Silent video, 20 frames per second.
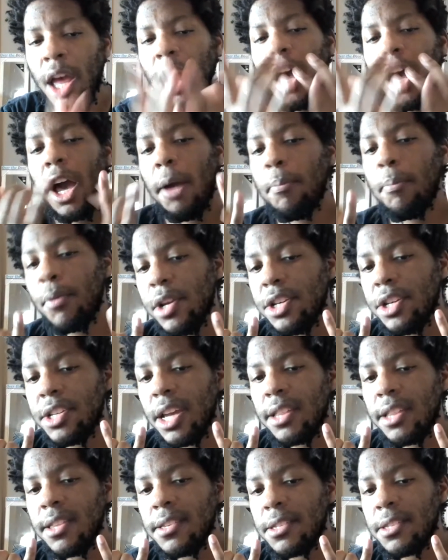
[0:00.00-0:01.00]
I
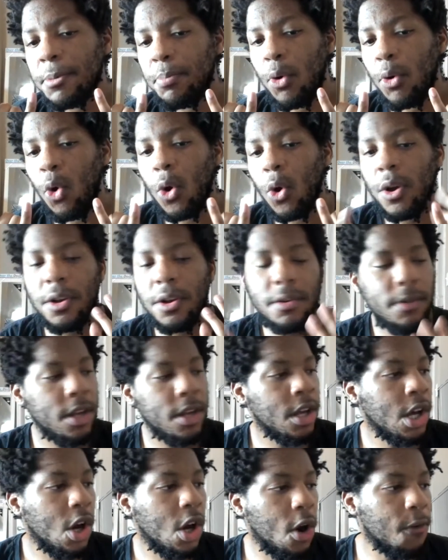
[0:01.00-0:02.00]
appreciate the support.
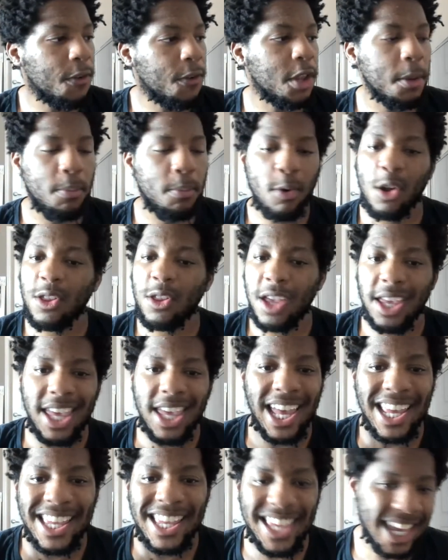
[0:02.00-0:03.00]
Hopefully Brooklyn
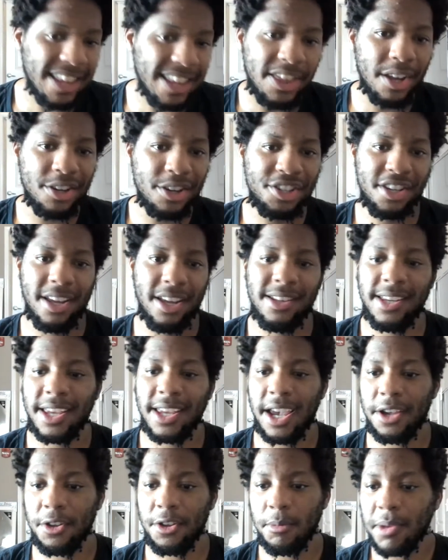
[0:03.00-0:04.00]
can get their shit
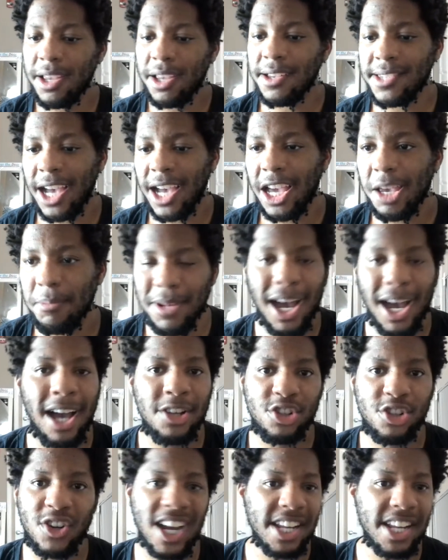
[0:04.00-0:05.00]
together because I am not
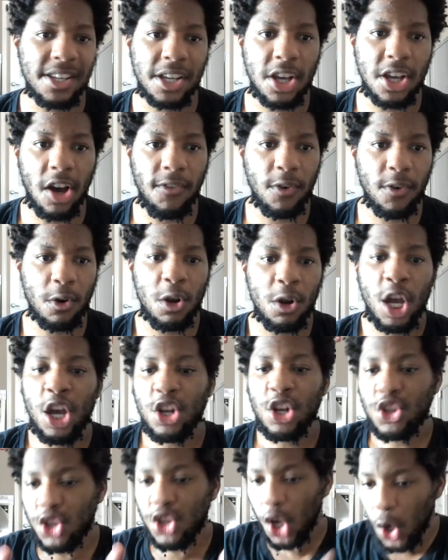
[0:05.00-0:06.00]
trying to cover
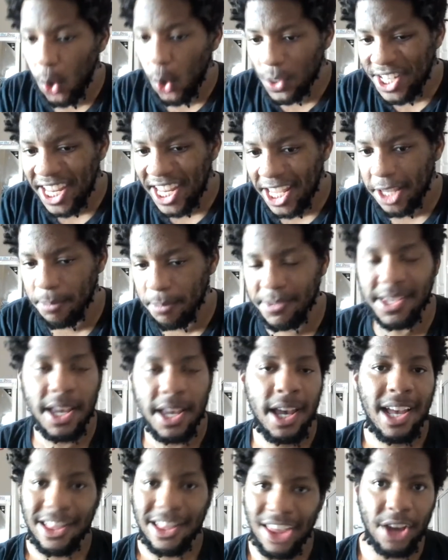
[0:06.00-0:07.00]
2 teams
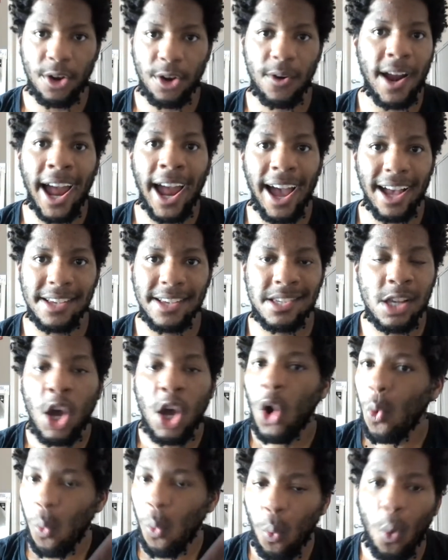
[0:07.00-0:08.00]
that are ass.
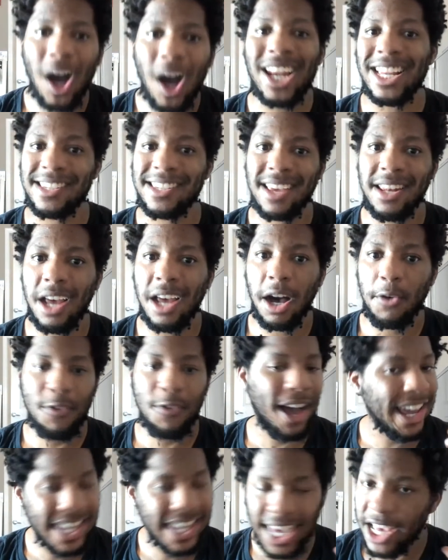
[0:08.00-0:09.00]
1 is enough.
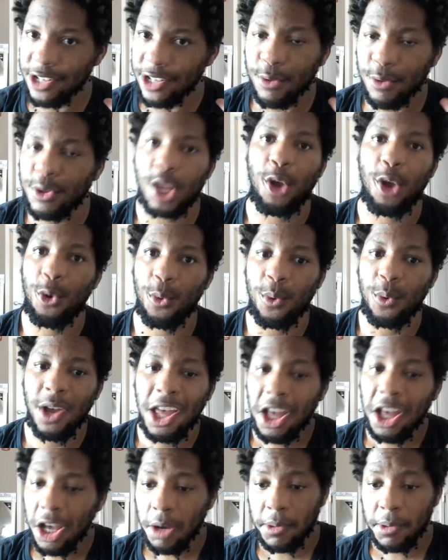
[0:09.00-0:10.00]
I can't do 2.
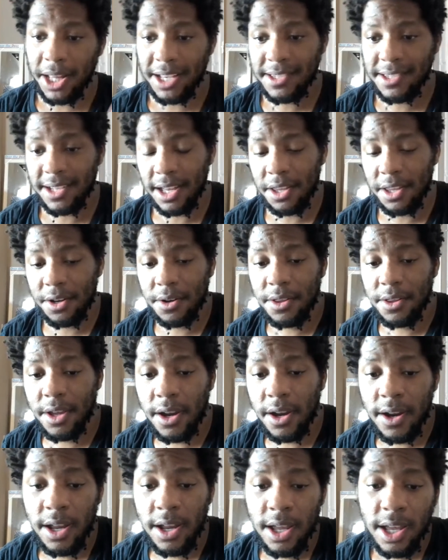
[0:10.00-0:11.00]
But that's neither here nor
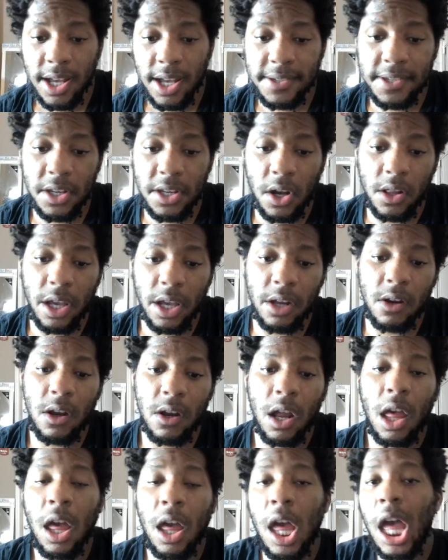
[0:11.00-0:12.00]
there. I'll see y'all later.
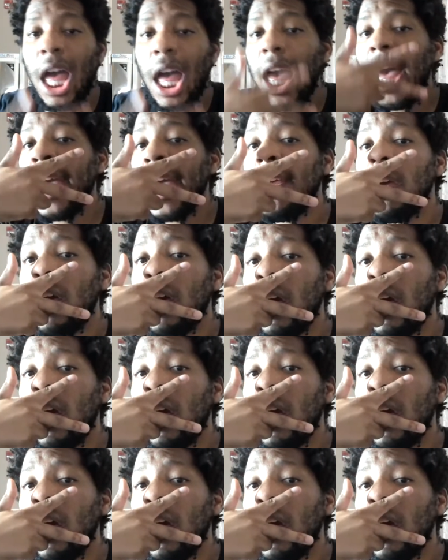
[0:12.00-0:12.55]
Hey.